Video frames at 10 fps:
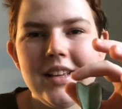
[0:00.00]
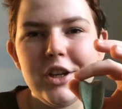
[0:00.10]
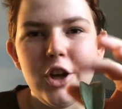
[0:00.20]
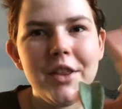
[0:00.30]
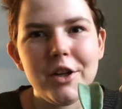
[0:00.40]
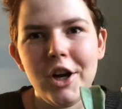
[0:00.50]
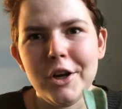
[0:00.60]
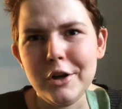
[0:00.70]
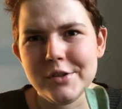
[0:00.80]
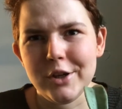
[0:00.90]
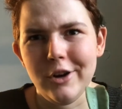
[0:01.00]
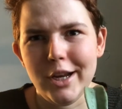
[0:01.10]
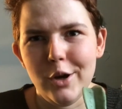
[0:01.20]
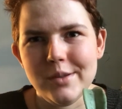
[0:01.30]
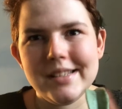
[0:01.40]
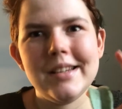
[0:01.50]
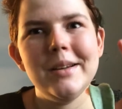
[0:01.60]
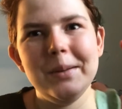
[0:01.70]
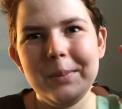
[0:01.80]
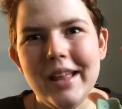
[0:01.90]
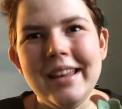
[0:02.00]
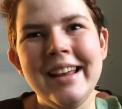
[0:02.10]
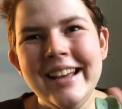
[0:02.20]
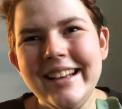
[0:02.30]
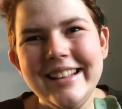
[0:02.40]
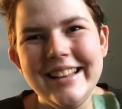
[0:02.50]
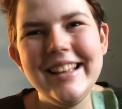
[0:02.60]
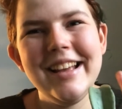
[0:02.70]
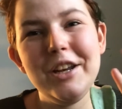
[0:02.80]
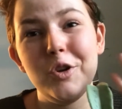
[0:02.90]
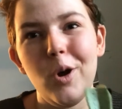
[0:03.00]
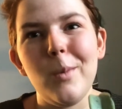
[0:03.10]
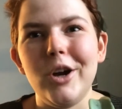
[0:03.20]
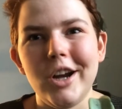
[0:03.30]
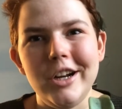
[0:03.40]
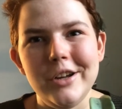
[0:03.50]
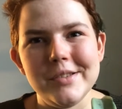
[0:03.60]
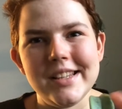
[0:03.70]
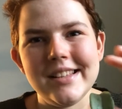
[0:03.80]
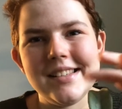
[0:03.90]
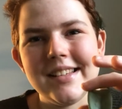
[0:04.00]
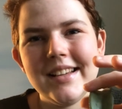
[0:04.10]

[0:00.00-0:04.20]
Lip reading: Not the Carnosa Grey Ghost, but normal Carnosas.